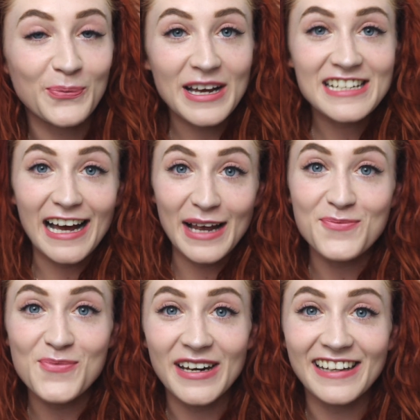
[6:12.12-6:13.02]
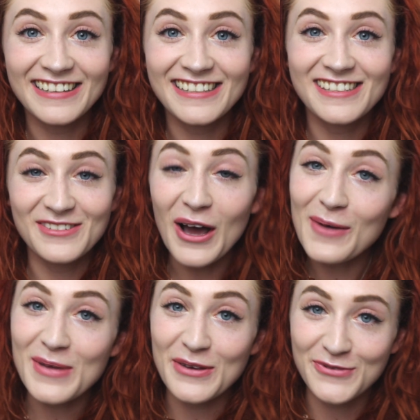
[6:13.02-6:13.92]
my time when it's
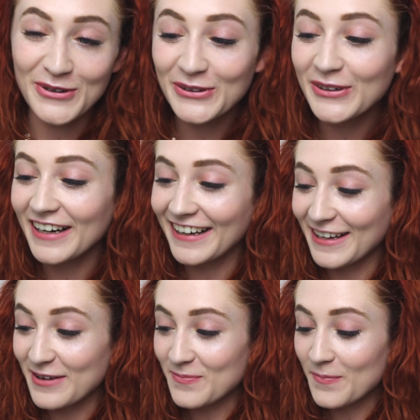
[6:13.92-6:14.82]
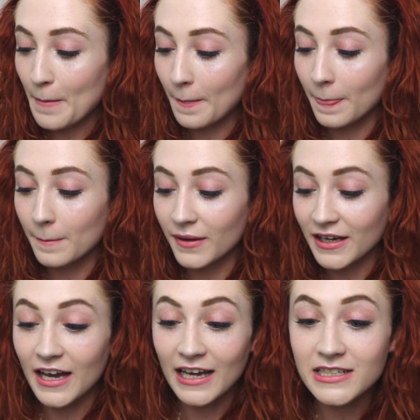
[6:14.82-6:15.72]
not painful,
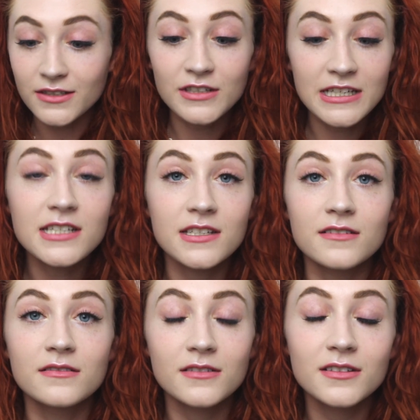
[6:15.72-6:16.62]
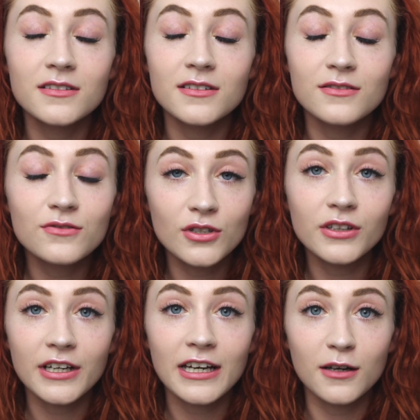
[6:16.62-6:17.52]
but yeah, I do need to
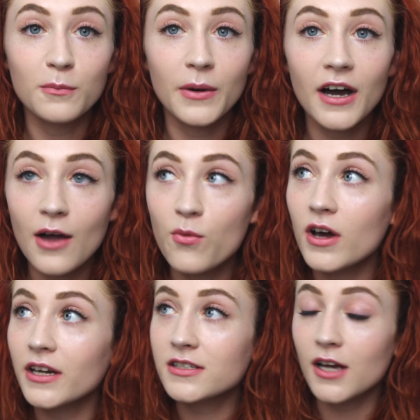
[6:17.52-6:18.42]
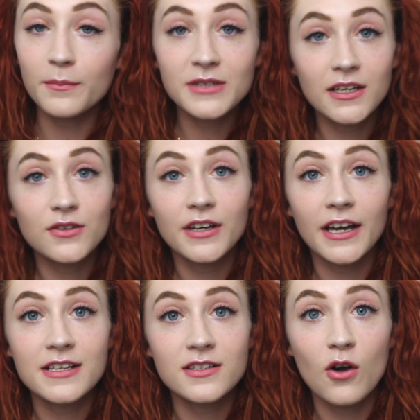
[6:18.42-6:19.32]
look at it. But I wanted to update you
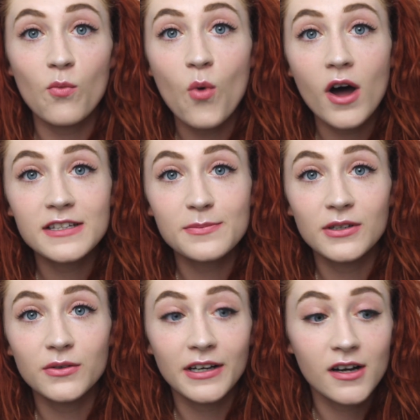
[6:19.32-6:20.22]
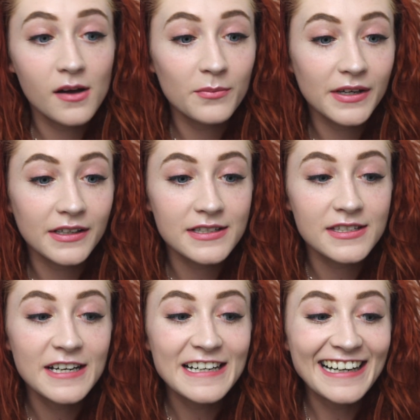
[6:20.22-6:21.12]
guys on what's been going on, because